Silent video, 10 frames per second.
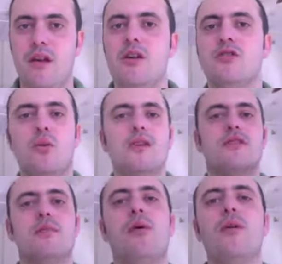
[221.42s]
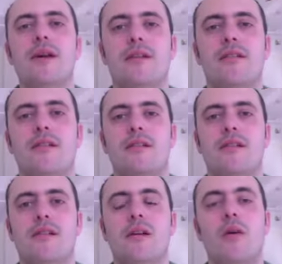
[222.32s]
So, what's the point?
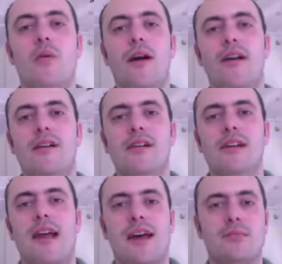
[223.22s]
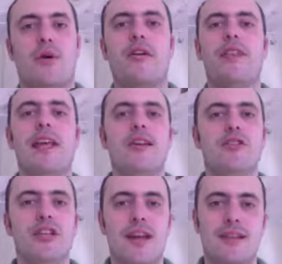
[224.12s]
Well, as part of the
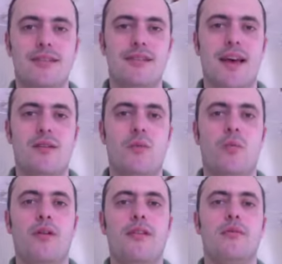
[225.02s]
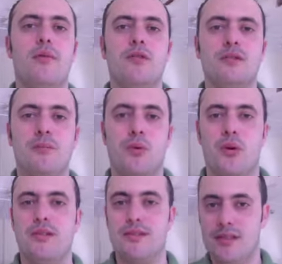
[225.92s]
energy gate set, one of the most
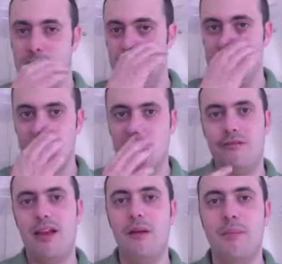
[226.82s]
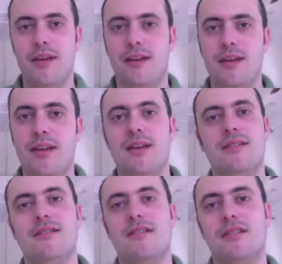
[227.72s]
important skills we're developing
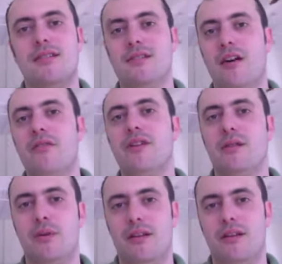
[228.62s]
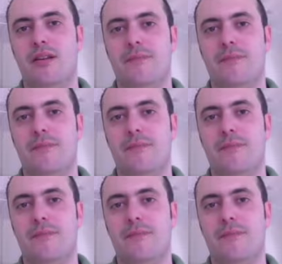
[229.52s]
is the dissolving ability.